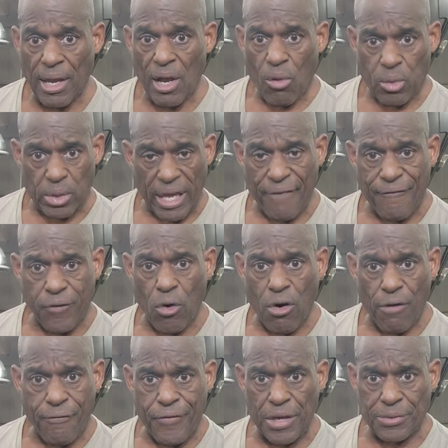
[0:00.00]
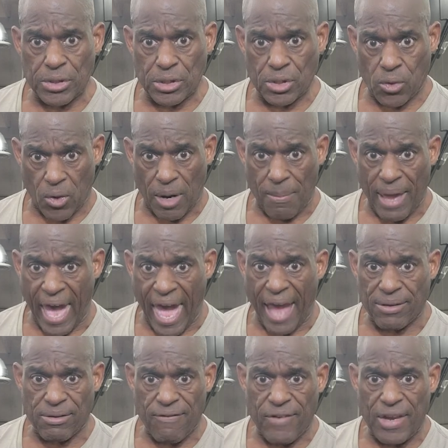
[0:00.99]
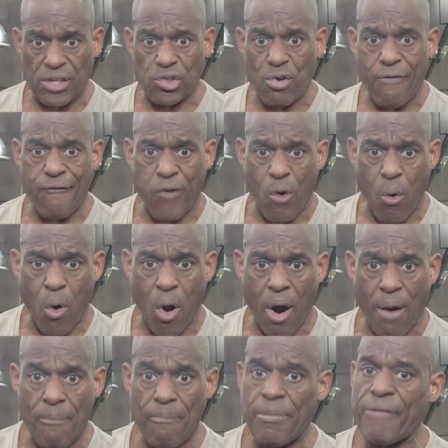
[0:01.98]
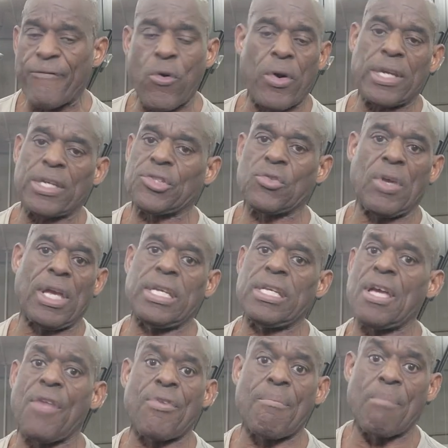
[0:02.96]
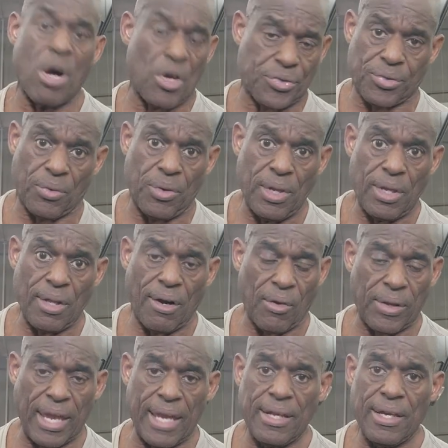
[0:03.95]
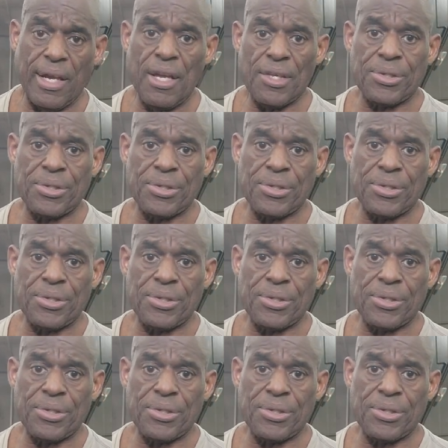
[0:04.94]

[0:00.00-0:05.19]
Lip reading: Well, that full fist grip activates your forearm before it gets to any other muscle, okay?